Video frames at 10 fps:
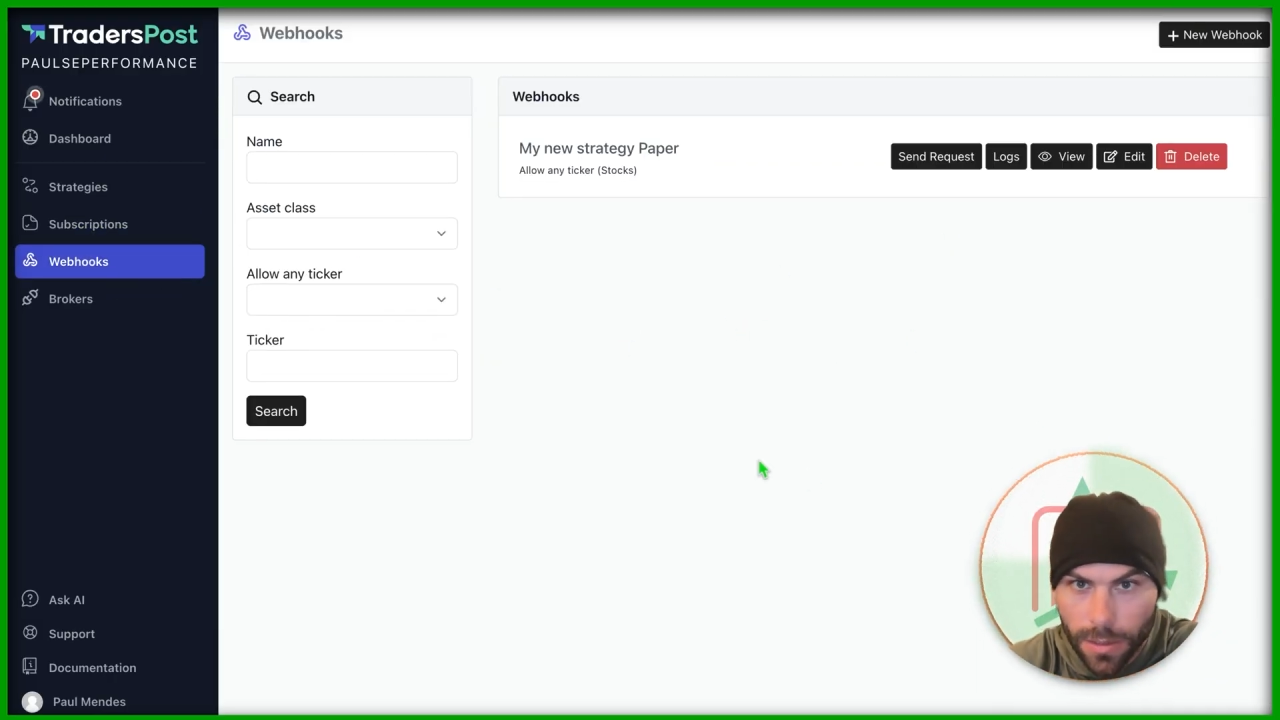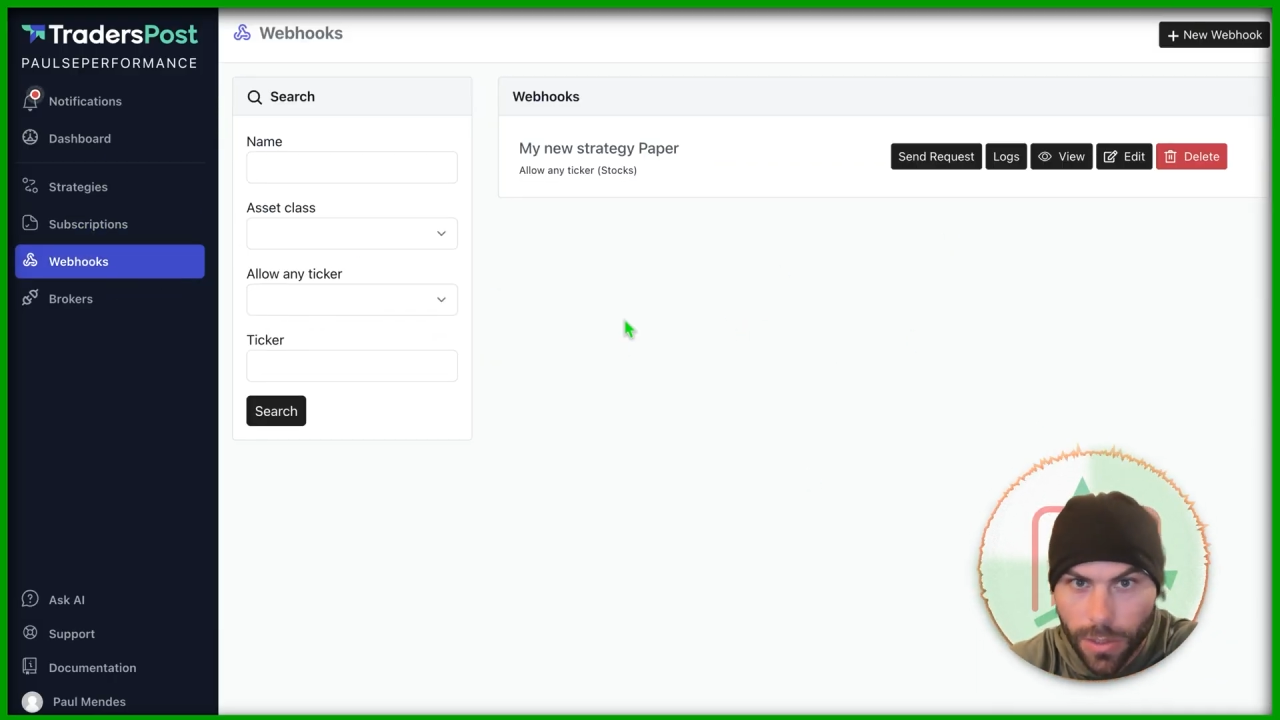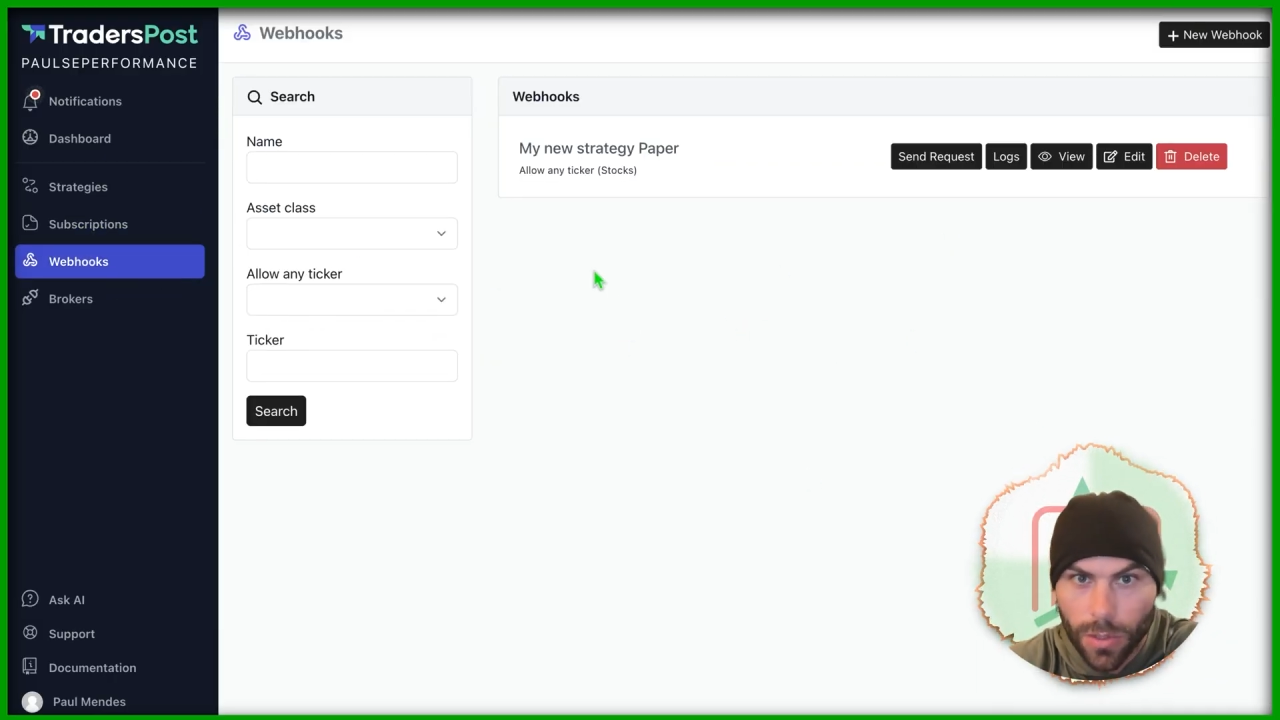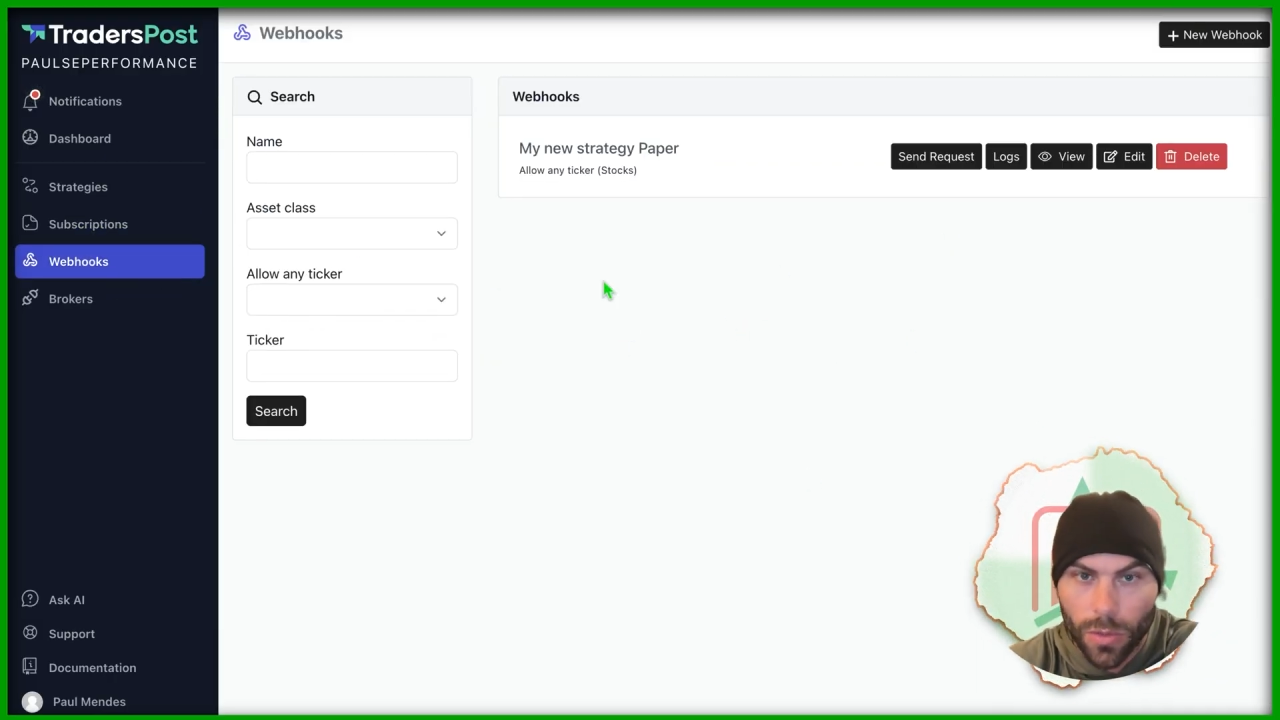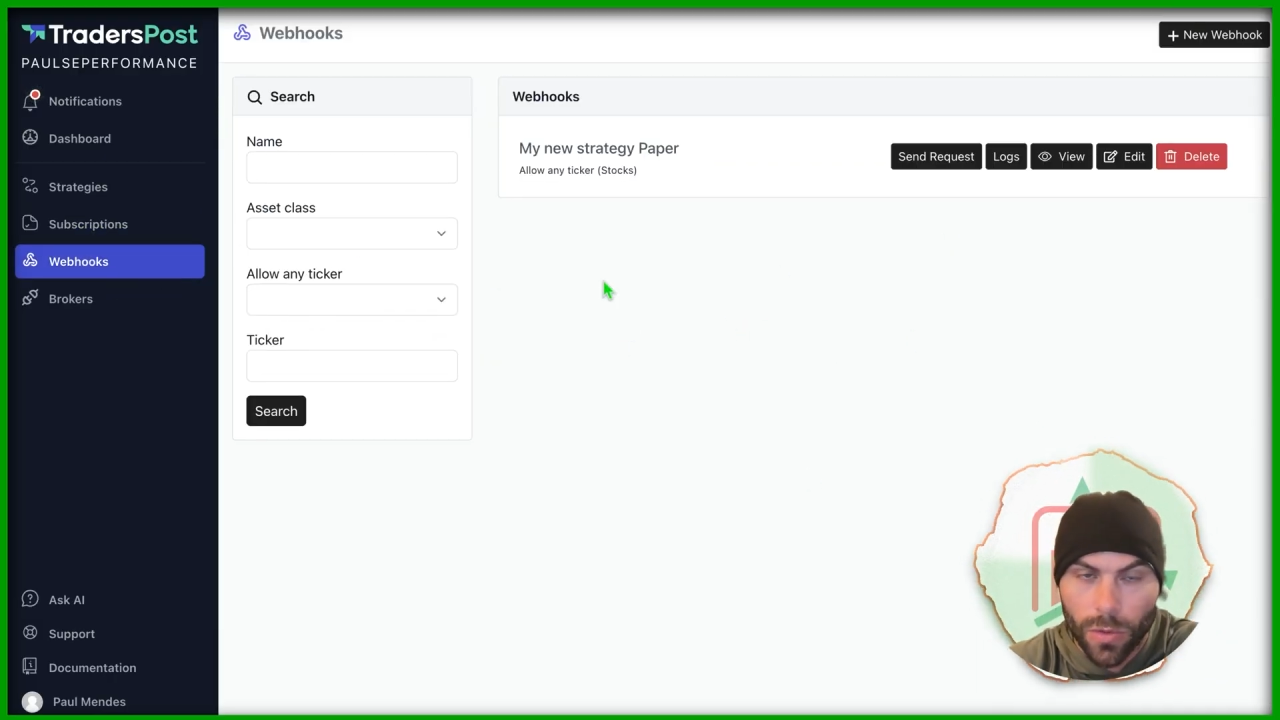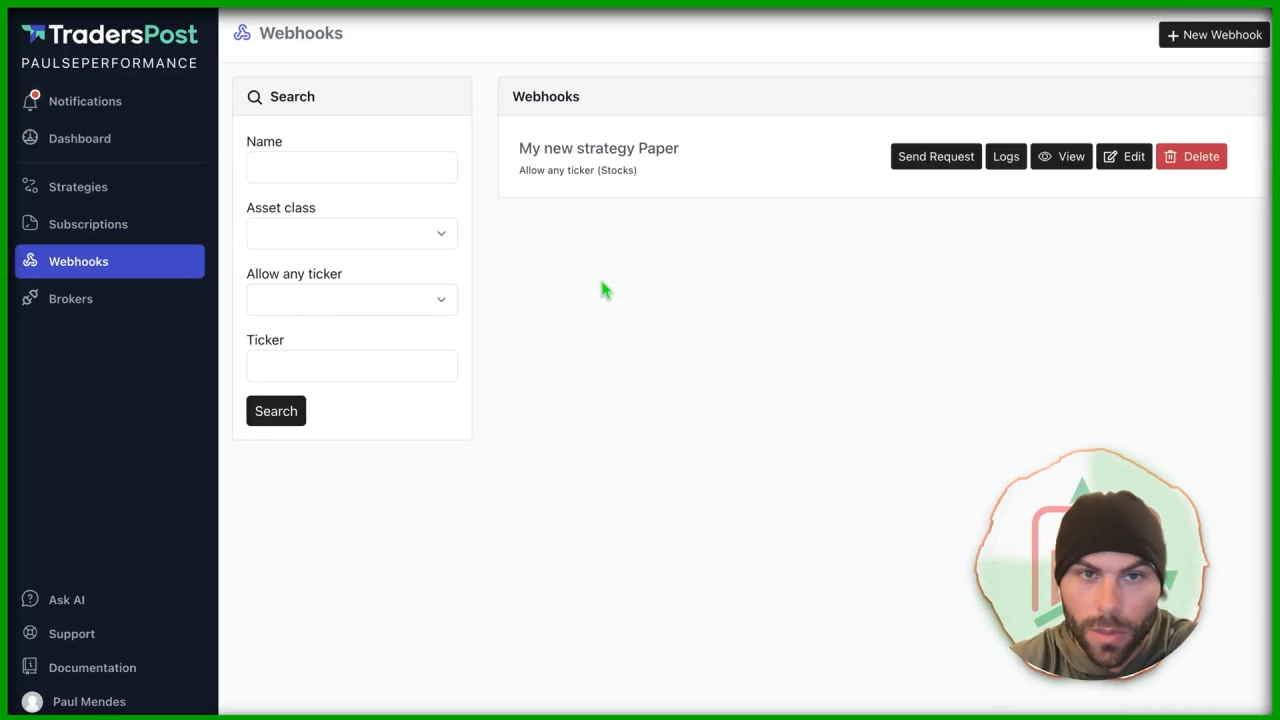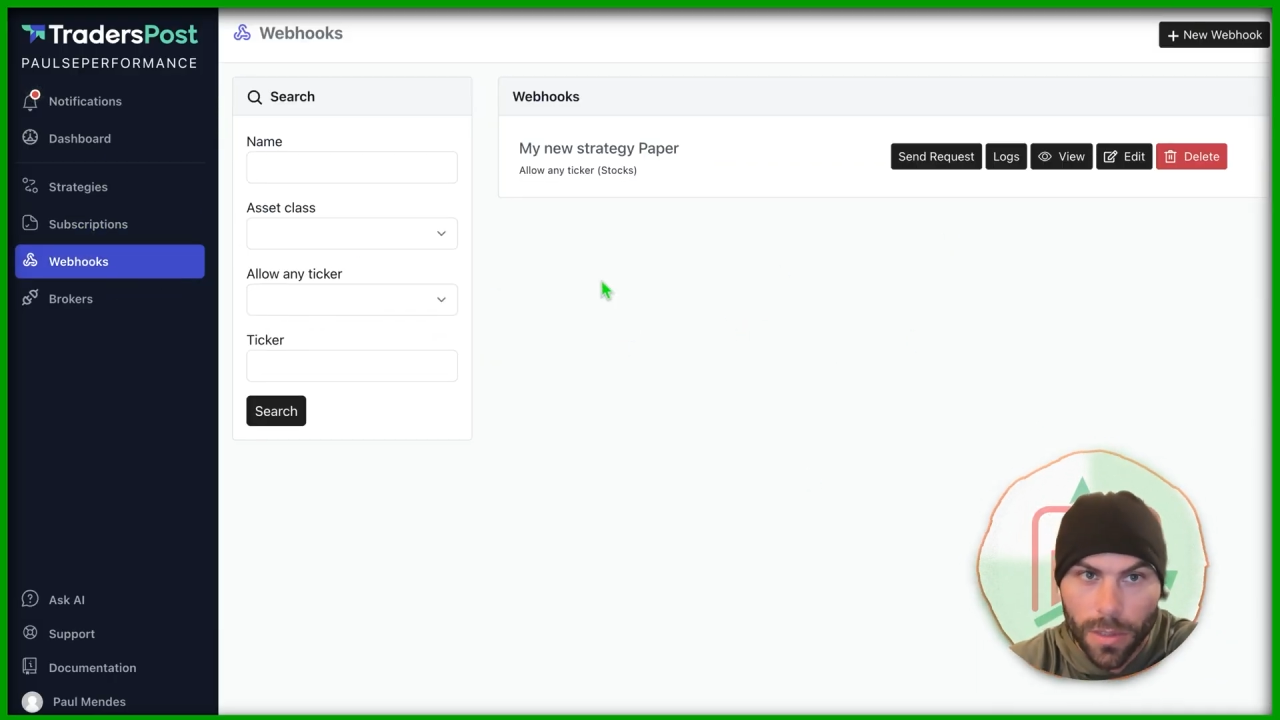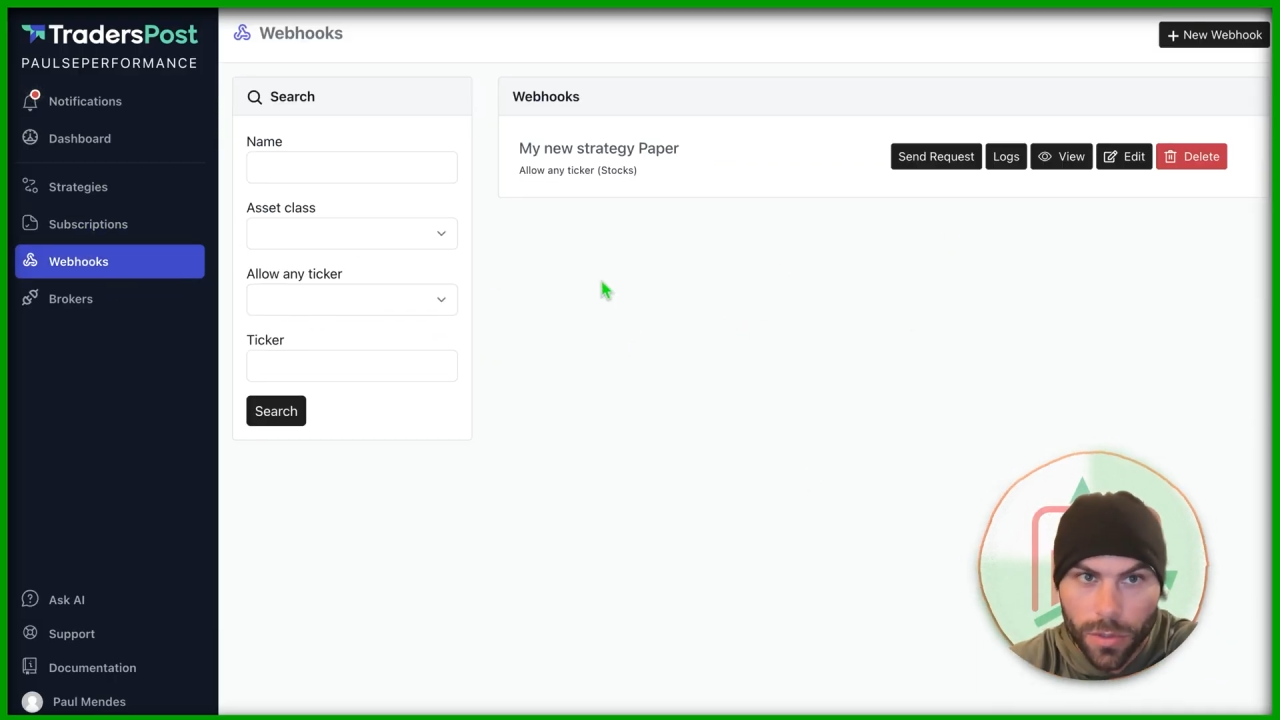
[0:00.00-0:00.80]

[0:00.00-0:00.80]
to